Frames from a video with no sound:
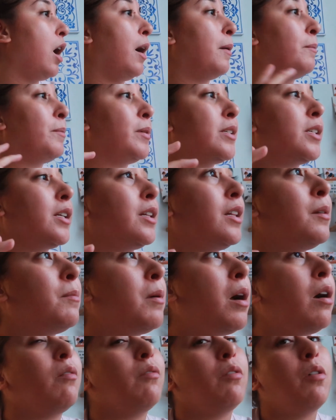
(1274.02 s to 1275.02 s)
basically
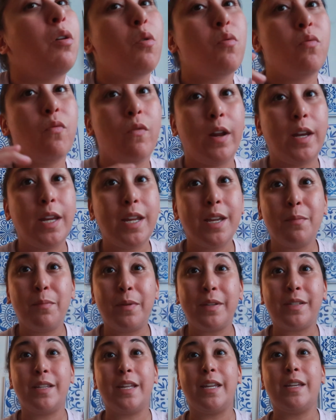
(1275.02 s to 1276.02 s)
about running a
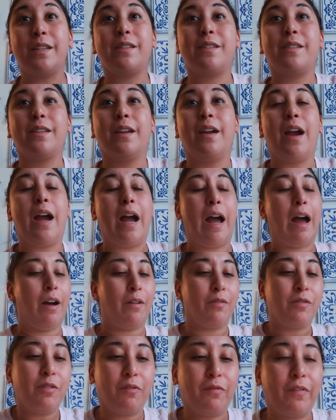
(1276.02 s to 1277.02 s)
business,
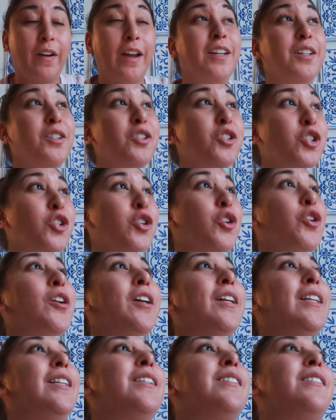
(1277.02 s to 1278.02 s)
how do you find
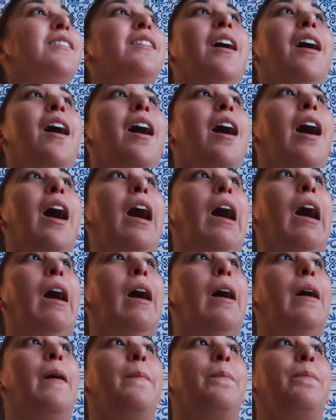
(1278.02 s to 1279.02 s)
insurance,
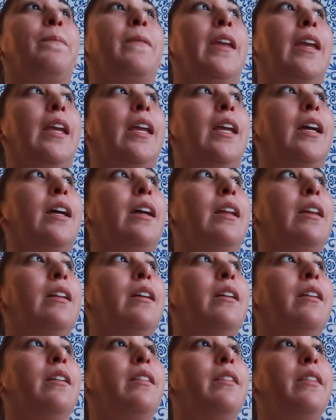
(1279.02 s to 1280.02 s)

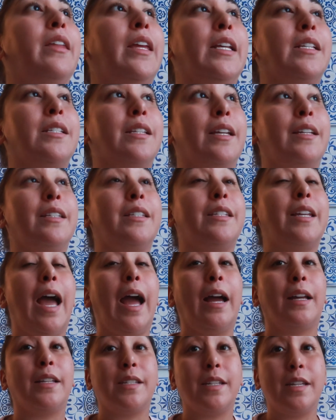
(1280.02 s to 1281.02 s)
and things like
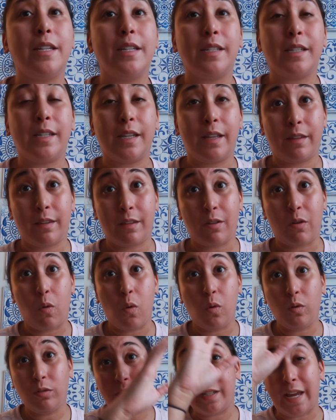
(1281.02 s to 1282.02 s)
taxes. The
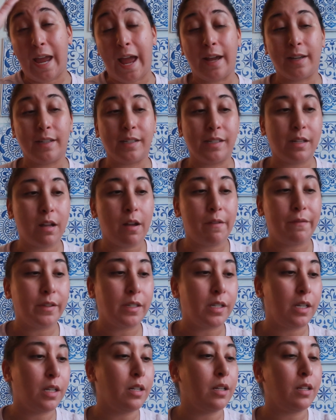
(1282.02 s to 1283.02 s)
whole tax stuff
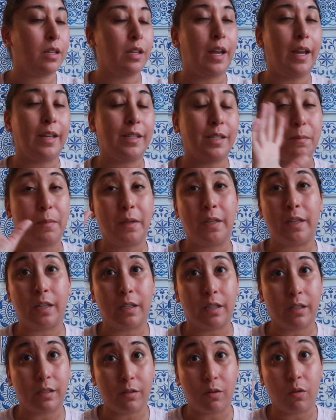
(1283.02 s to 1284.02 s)
has to be
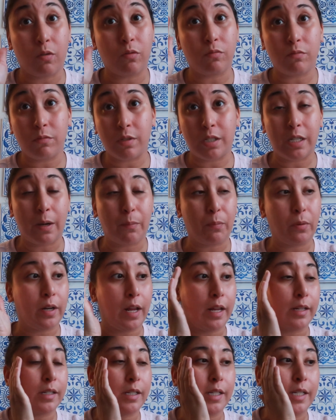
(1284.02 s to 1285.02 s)
like its own
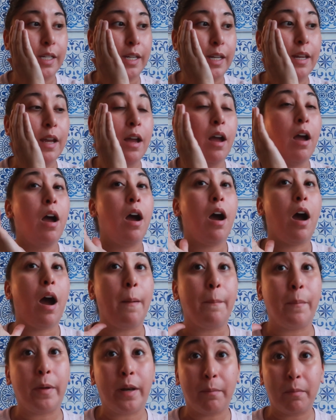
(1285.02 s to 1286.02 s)
separate entity,
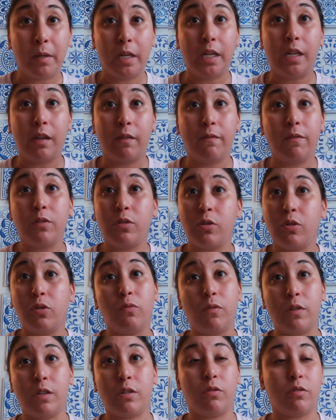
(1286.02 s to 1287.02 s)
but I'm going to give you two
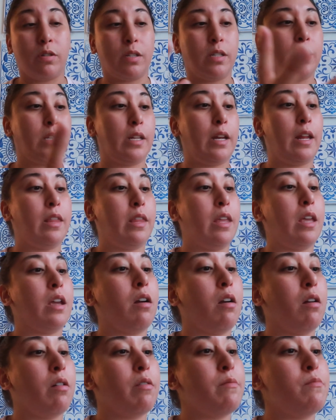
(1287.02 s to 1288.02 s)
resources that I
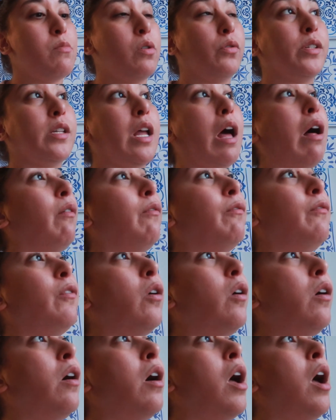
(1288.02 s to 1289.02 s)
think are the most
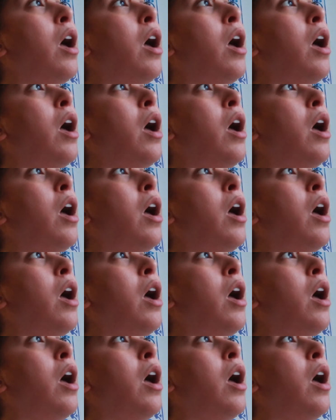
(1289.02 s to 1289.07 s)
helpful.